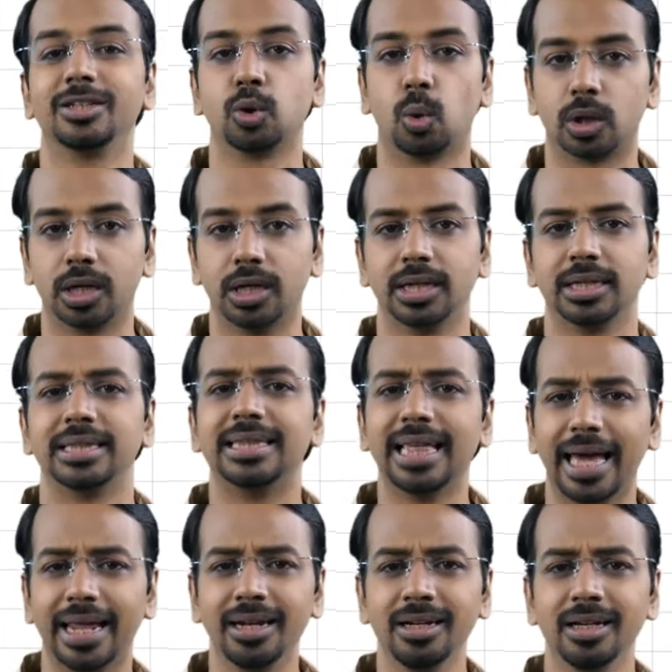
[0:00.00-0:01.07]
in total.
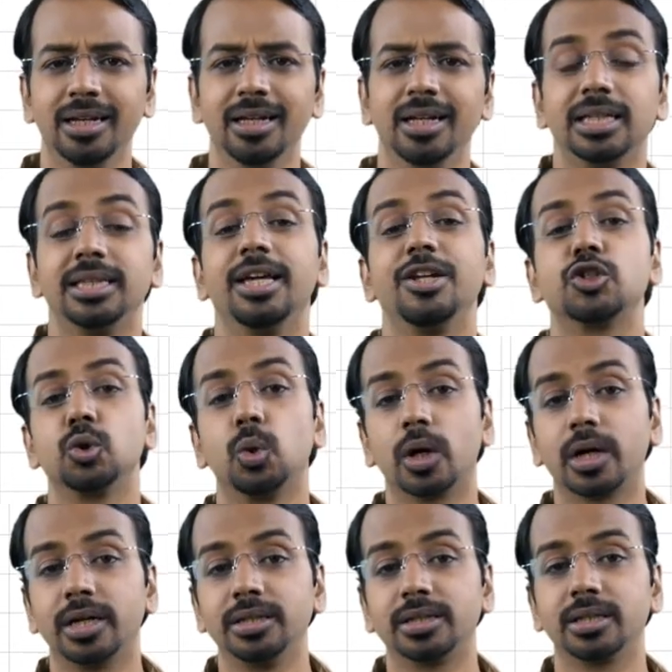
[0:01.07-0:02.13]
Then there is
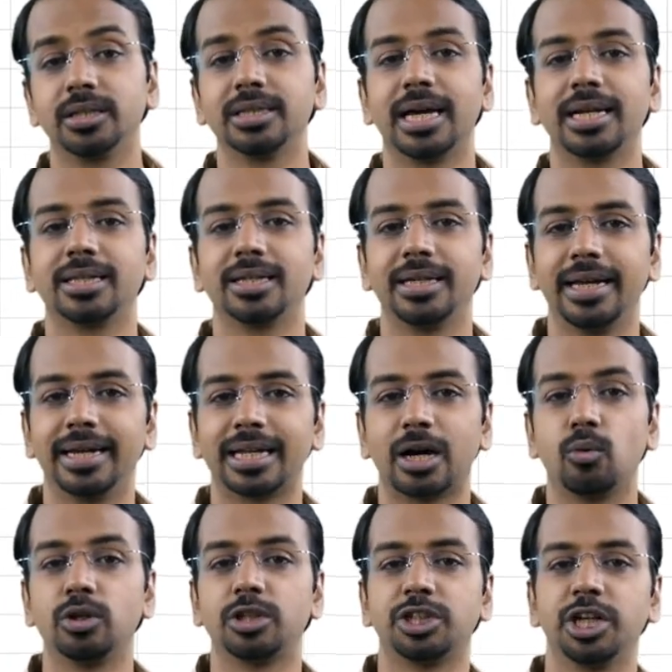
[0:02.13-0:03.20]
no concern that the
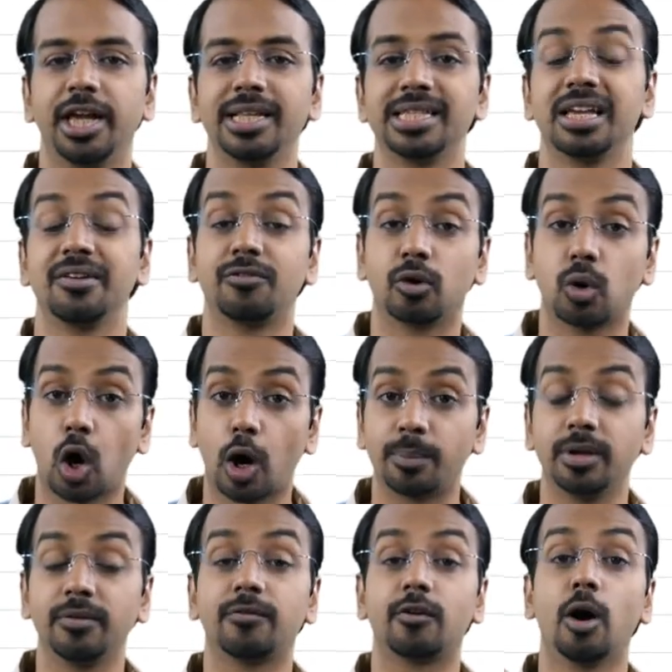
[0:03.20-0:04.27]
data would change if you
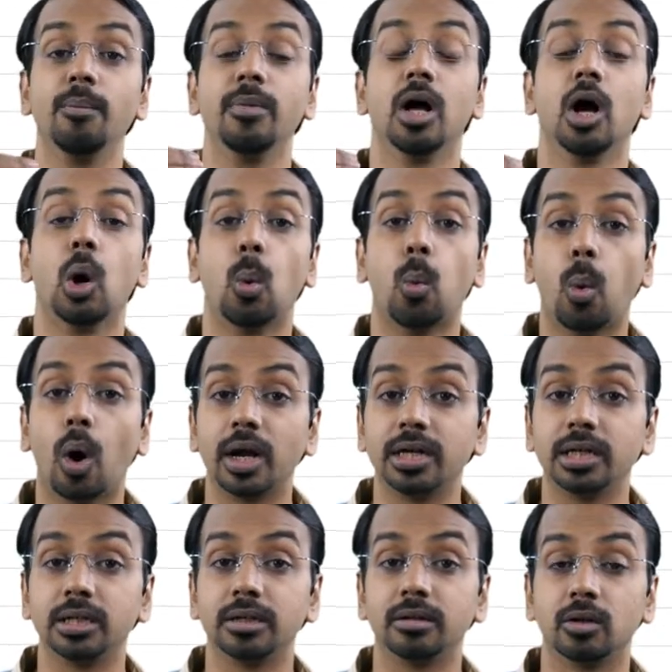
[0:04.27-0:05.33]
copy from
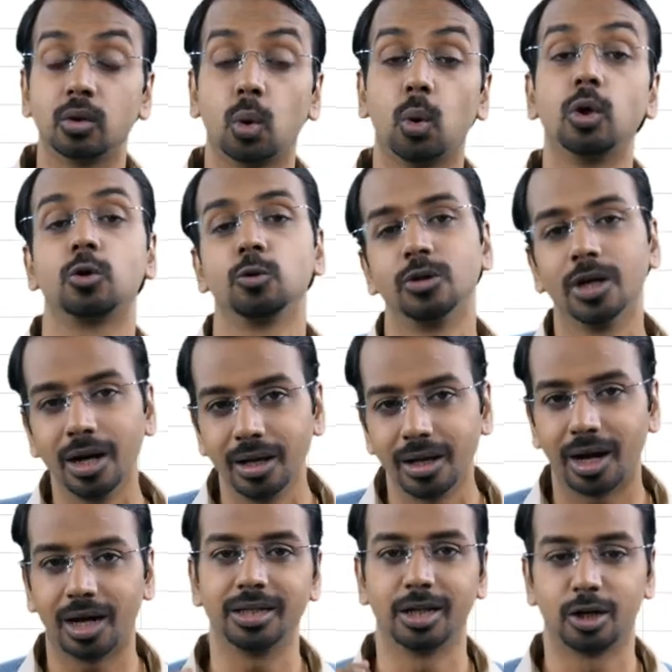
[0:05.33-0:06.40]
one row to
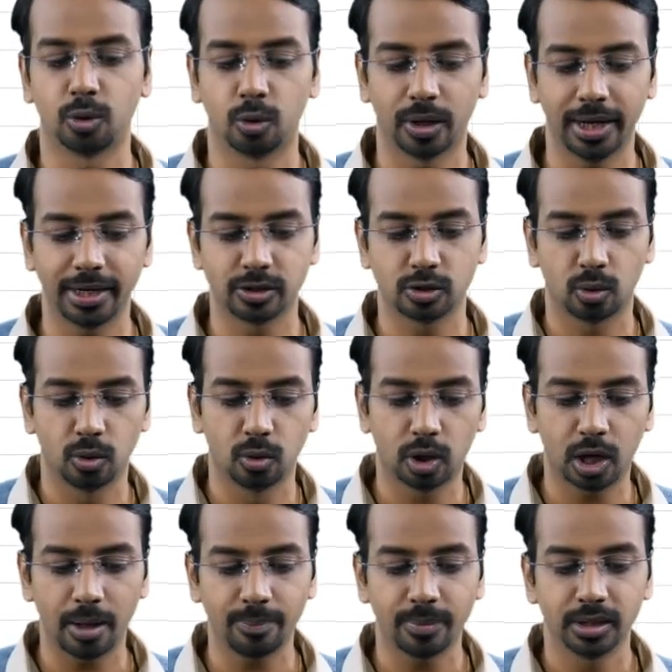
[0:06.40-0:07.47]
the other row, right? So
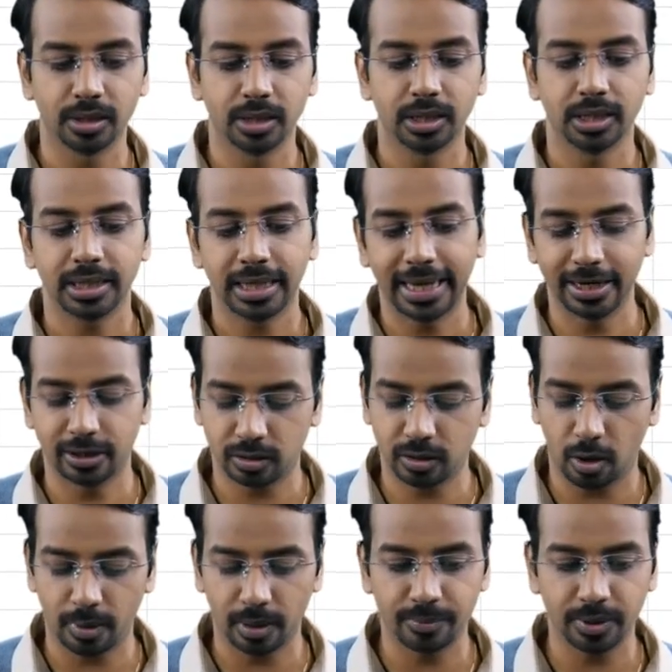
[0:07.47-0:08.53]
lookup 8,
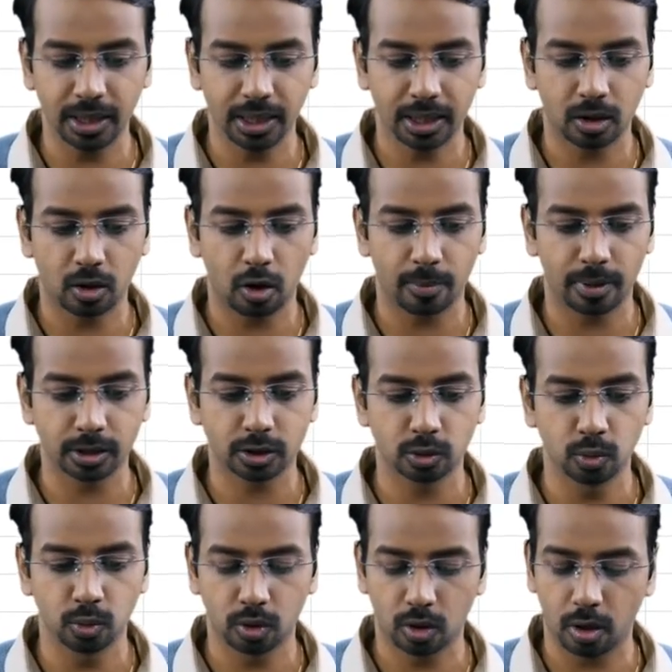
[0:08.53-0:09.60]
comma B, comma
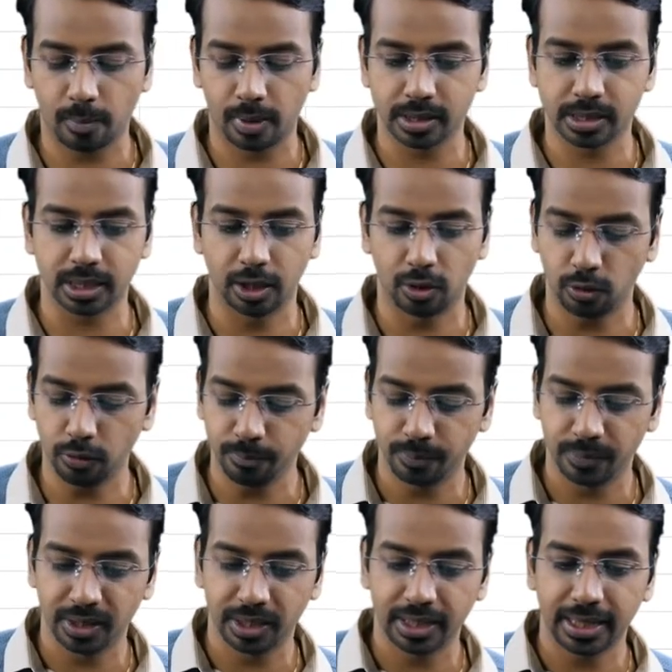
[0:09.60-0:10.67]
2, comma
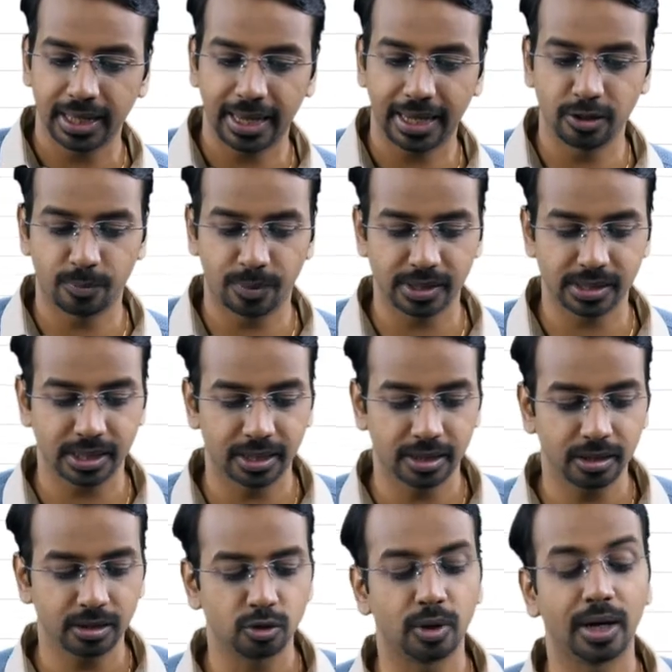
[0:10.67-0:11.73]
0, and you press
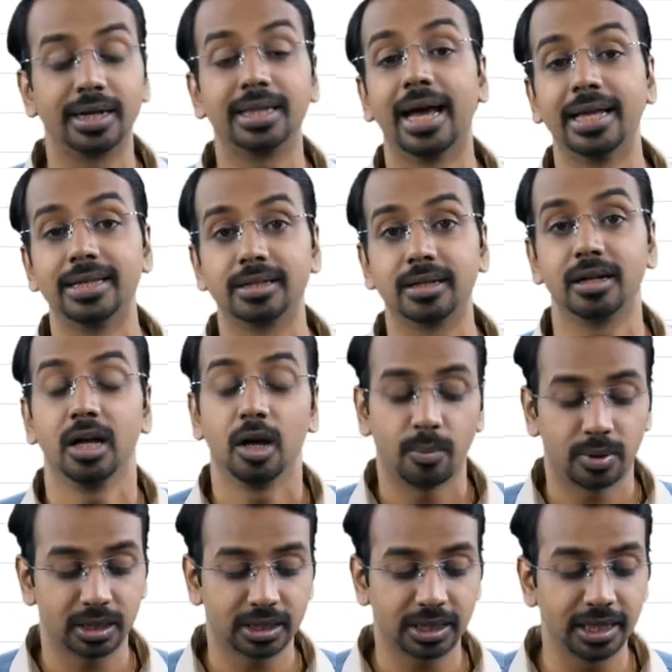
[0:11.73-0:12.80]
enter, you get the answer.
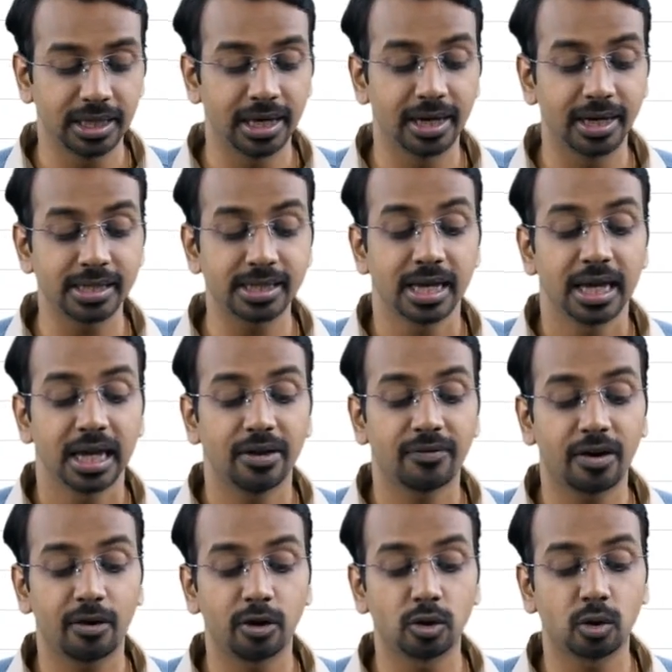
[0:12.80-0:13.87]
But the thing here is,
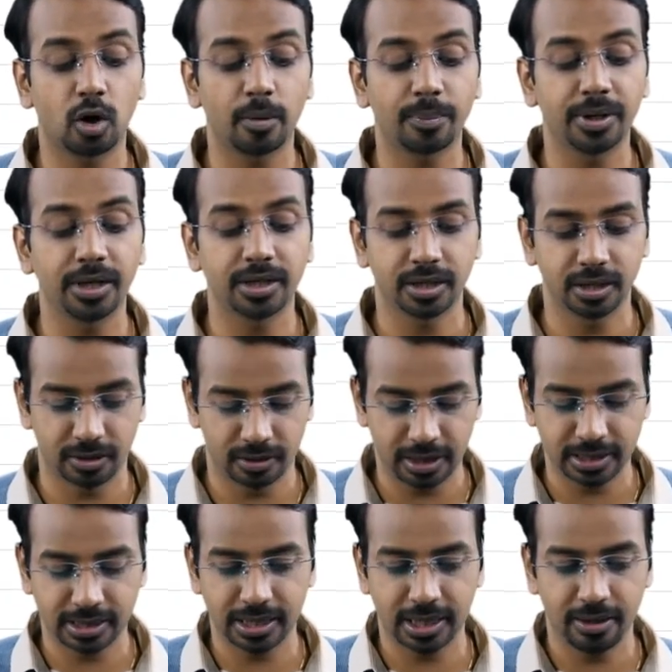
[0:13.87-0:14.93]
if I want to copy it here,
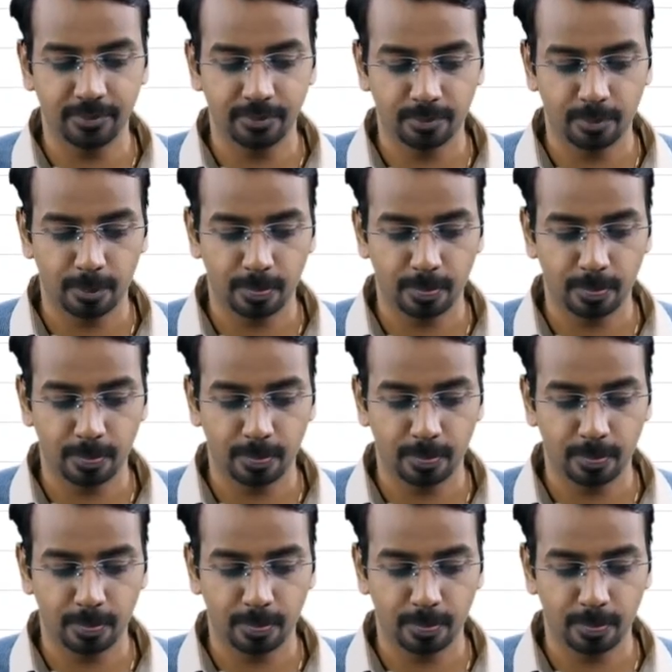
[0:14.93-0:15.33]
let's say,